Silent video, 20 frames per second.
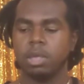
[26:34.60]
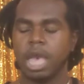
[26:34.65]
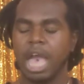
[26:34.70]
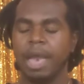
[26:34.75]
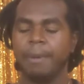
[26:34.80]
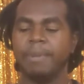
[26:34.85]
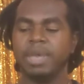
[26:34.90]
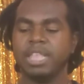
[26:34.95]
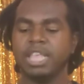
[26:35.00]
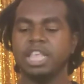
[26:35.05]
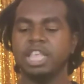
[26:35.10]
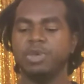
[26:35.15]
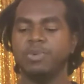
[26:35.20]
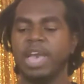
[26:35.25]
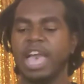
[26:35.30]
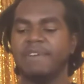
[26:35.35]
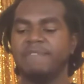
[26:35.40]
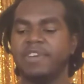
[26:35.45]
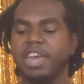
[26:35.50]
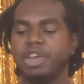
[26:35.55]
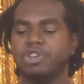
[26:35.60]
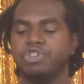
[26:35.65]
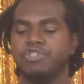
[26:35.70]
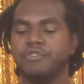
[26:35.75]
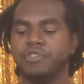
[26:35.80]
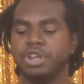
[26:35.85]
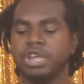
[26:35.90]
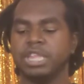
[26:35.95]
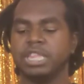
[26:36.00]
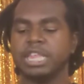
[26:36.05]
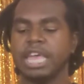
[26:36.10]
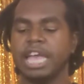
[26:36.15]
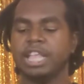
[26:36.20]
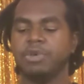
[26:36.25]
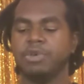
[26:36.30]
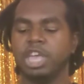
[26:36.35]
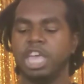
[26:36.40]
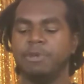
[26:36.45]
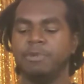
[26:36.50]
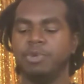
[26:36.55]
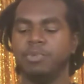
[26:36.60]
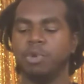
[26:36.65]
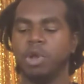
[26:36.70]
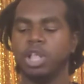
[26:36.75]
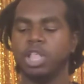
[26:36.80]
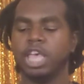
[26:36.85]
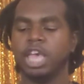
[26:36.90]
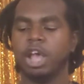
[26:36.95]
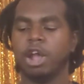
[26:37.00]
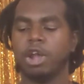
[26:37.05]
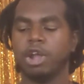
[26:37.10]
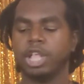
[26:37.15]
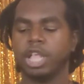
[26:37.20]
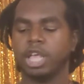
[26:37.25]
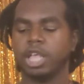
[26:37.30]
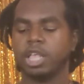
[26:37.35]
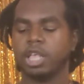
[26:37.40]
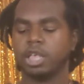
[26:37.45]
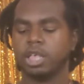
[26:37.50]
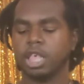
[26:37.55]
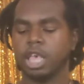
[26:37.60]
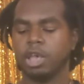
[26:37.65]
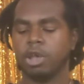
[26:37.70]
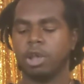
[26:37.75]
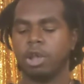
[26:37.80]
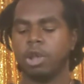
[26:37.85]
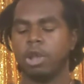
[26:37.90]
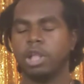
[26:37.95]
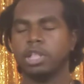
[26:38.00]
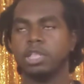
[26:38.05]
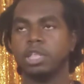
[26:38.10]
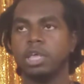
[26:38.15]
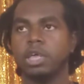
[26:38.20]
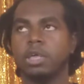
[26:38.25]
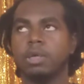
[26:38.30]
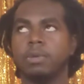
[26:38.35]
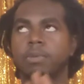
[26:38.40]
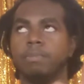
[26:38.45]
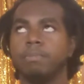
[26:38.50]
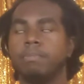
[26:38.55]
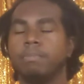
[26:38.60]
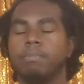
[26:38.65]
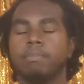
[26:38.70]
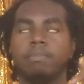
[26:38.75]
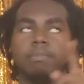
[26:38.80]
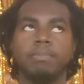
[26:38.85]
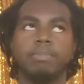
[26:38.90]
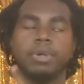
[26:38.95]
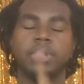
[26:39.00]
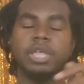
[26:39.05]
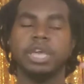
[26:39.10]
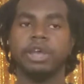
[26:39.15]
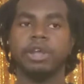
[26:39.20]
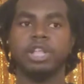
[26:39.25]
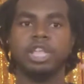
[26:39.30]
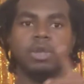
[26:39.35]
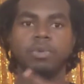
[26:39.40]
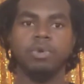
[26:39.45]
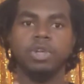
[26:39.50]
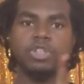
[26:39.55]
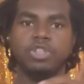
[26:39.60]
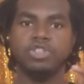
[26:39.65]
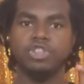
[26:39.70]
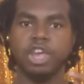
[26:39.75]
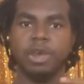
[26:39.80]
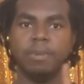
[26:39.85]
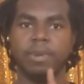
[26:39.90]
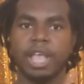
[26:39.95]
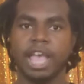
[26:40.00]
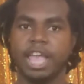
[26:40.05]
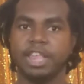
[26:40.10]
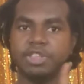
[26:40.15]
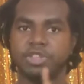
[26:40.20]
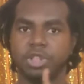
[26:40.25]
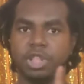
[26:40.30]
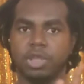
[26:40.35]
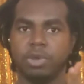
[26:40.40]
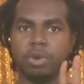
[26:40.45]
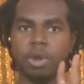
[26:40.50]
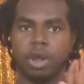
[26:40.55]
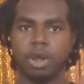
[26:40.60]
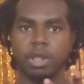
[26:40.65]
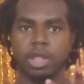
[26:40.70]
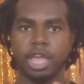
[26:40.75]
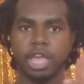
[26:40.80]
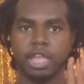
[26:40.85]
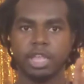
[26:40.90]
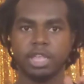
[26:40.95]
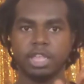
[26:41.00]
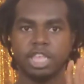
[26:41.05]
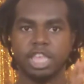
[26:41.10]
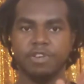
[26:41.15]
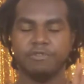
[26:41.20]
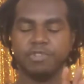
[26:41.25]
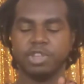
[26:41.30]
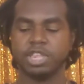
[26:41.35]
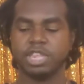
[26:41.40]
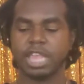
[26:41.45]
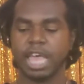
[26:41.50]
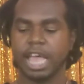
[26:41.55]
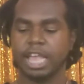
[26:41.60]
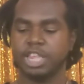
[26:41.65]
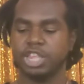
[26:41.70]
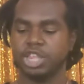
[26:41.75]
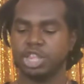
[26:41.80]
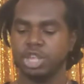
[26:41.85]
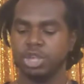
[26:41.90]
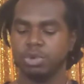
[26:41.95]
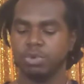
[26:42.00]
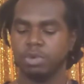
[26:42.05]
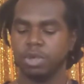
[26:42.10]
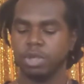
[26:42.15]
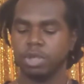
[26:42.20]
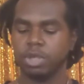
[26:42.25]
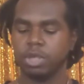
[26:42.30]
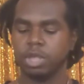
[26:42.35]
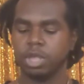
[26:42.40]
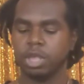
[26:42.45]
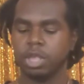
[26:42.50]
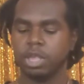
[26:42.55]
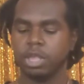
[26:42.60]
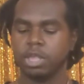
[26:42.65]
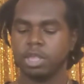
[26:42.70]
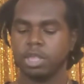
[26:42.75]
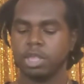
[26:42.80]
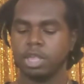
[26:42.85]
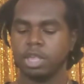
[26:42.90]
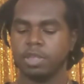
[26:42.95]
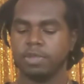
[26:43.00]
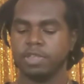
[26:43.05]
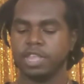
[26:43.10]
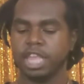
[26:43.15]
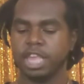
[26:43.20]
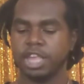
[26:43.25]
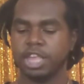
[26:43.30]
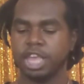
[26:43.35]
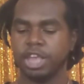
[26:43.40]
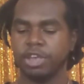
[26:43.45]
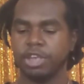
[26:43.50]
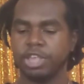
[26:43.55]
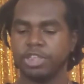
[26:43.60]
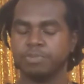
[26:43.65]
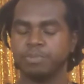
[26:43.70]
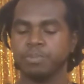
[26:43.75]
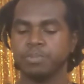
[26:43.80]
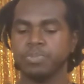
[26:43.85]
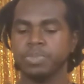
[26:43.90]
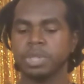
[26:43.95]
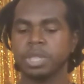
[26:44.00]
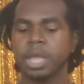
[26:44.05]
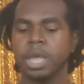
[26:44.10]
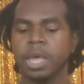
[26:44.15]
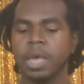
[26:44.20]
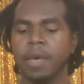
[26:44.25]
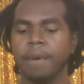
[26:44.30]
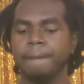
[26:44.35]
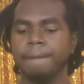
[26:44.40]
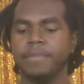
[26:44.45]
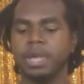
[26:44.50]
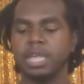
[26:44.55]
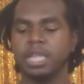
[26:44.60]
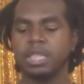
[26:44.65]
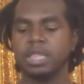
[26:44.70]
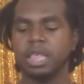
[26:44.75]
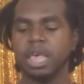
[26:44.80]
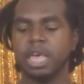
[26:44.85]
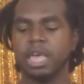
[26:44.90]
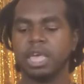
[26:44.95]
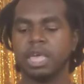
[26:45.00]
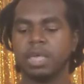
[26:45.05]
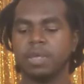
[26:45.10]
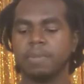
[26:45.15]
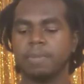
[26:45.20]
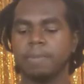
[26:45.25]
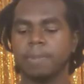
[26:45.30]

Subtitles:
I mean, they do have an introverted side, don't get me wrong. They are on the polarity with Gemini. So there are like different sides to Sagittarius. But, like,